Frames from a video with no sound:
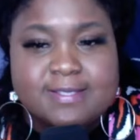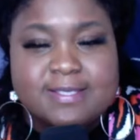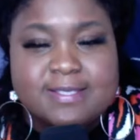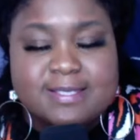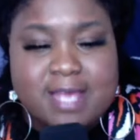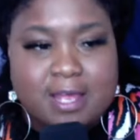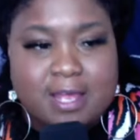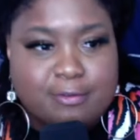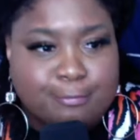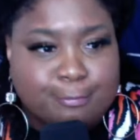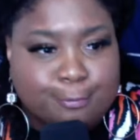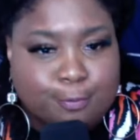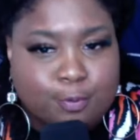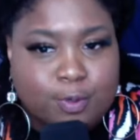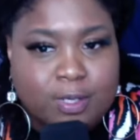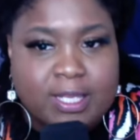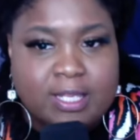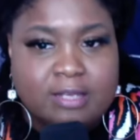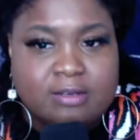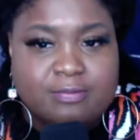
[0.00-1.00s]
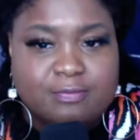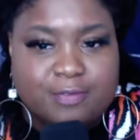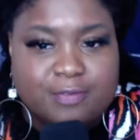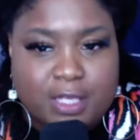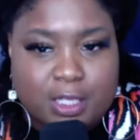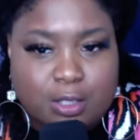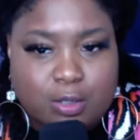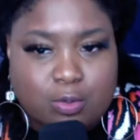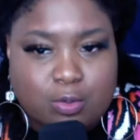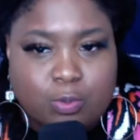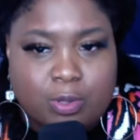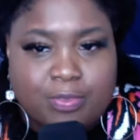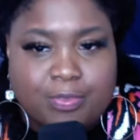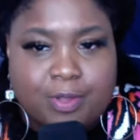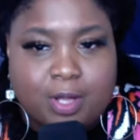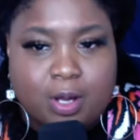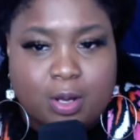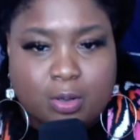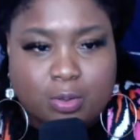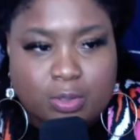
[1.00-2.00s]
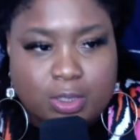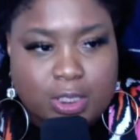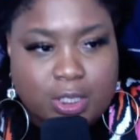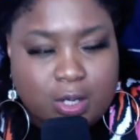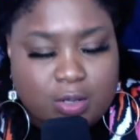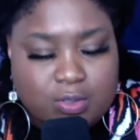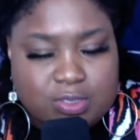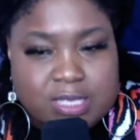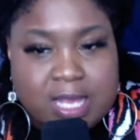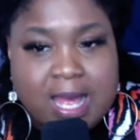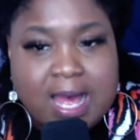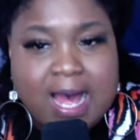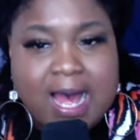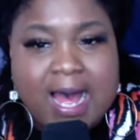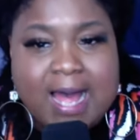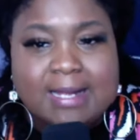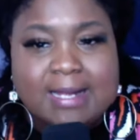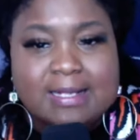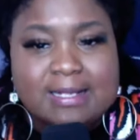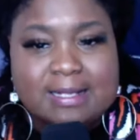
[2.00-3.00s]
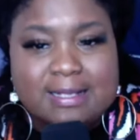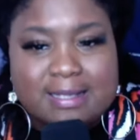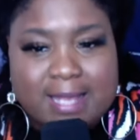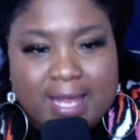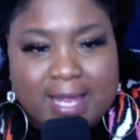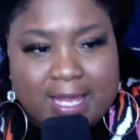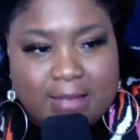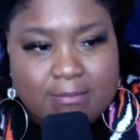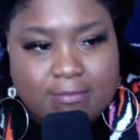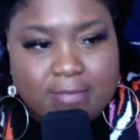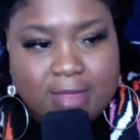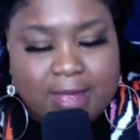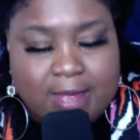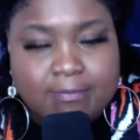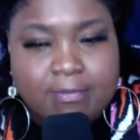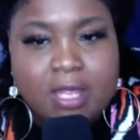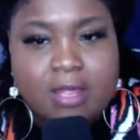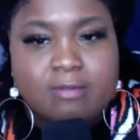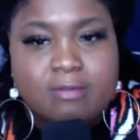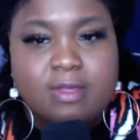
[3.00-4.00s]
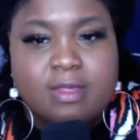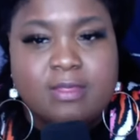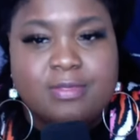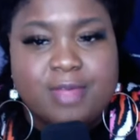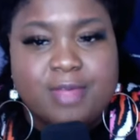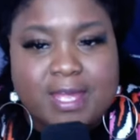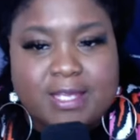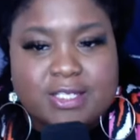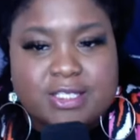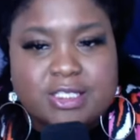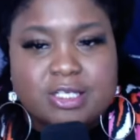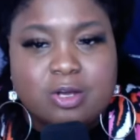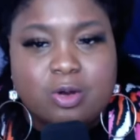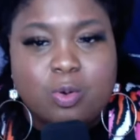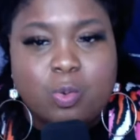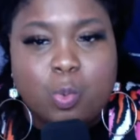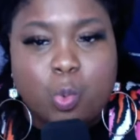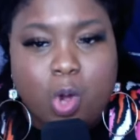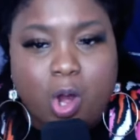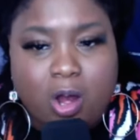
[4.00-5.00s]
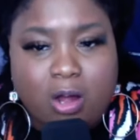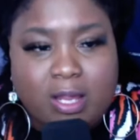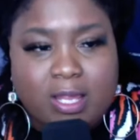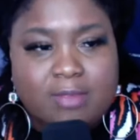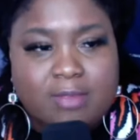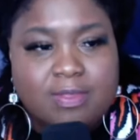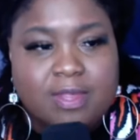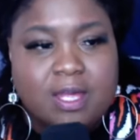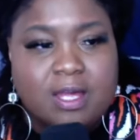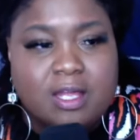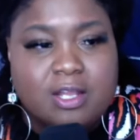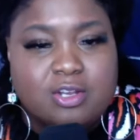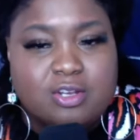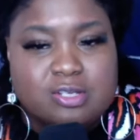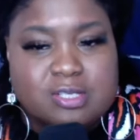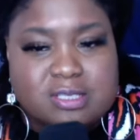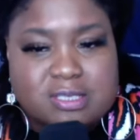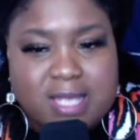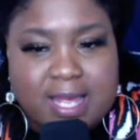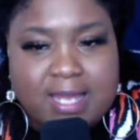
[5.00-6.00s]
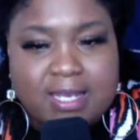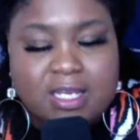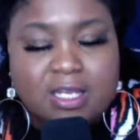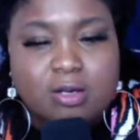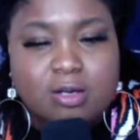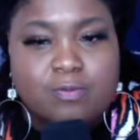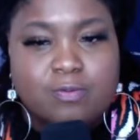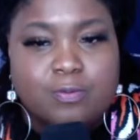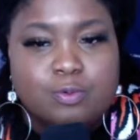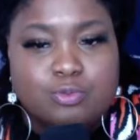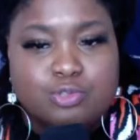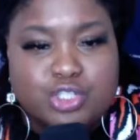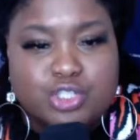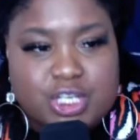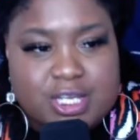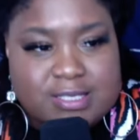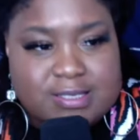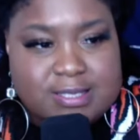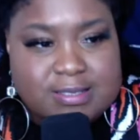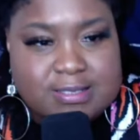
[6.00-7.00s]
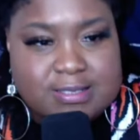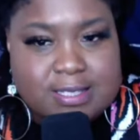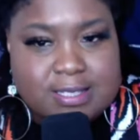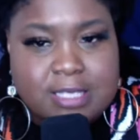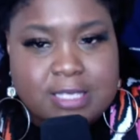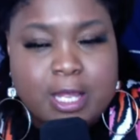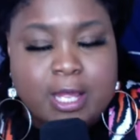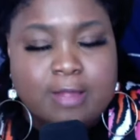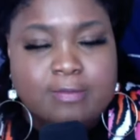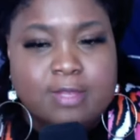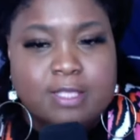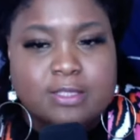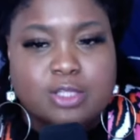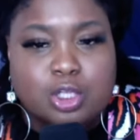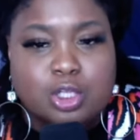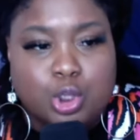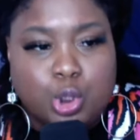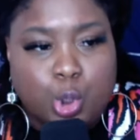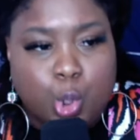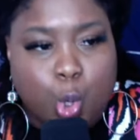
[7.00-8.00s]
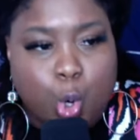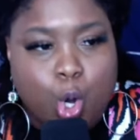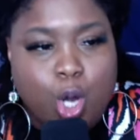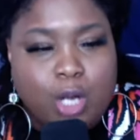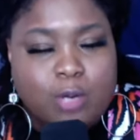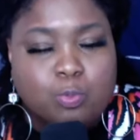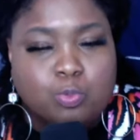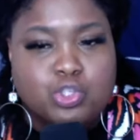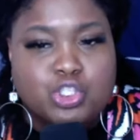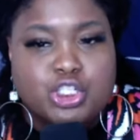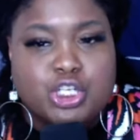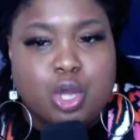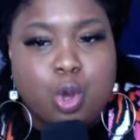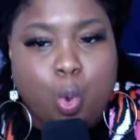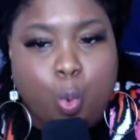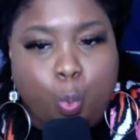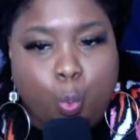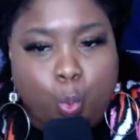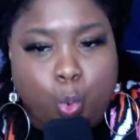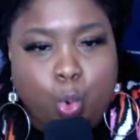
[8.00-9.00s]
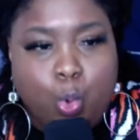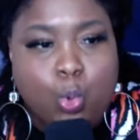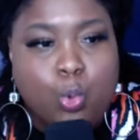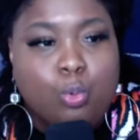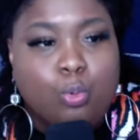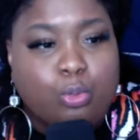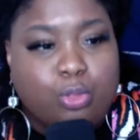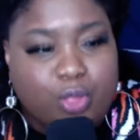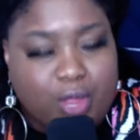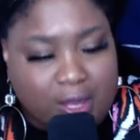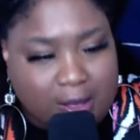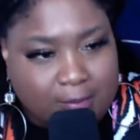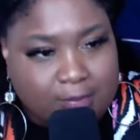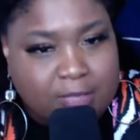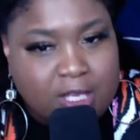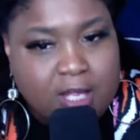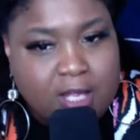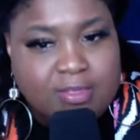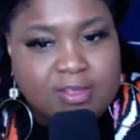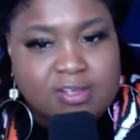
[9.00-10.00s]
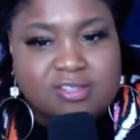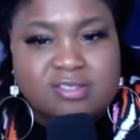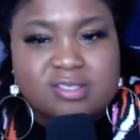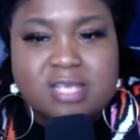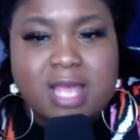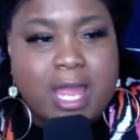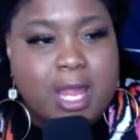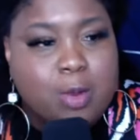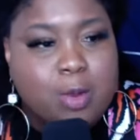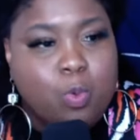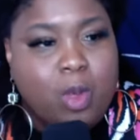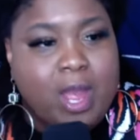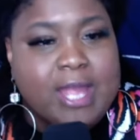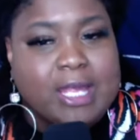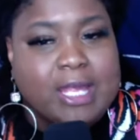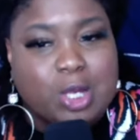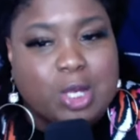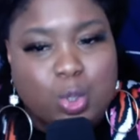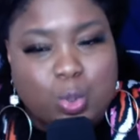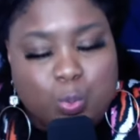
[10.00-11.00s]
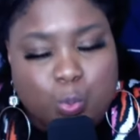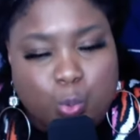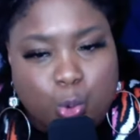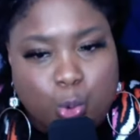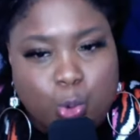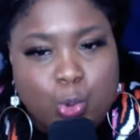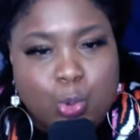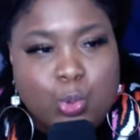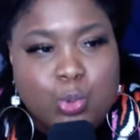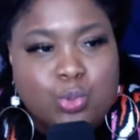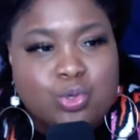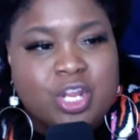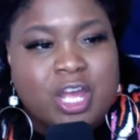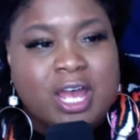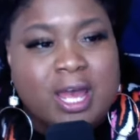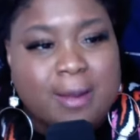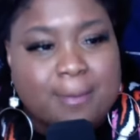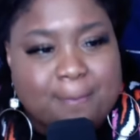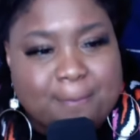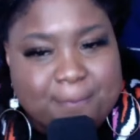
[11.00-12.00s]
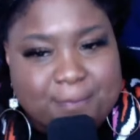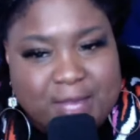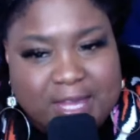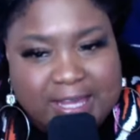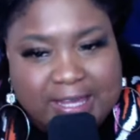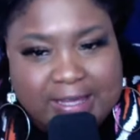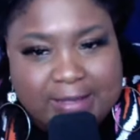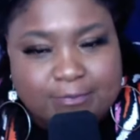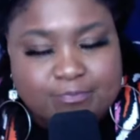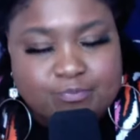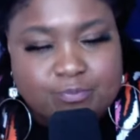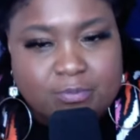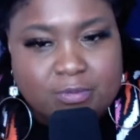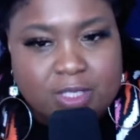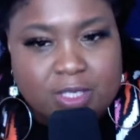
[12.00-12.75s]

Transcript: set free, and filled with the Holy Ghost. I claim that, that they shall walk in the understanding of who Jesus is, that the Lord shall woo them the same way he wooed me